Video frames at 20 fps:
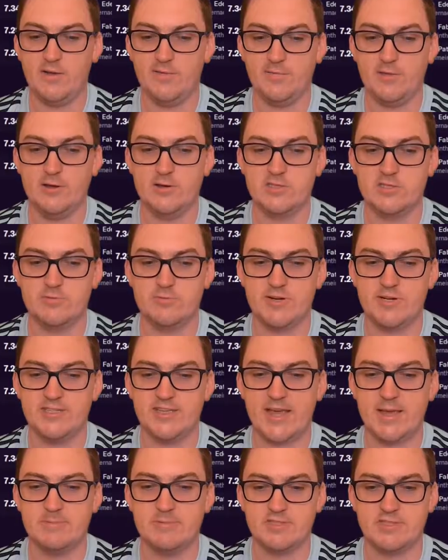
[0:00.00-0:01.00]
And if those sort
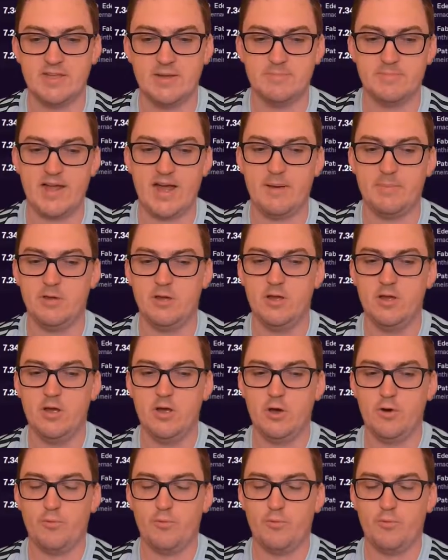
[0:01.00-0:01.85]
of teams slipped up,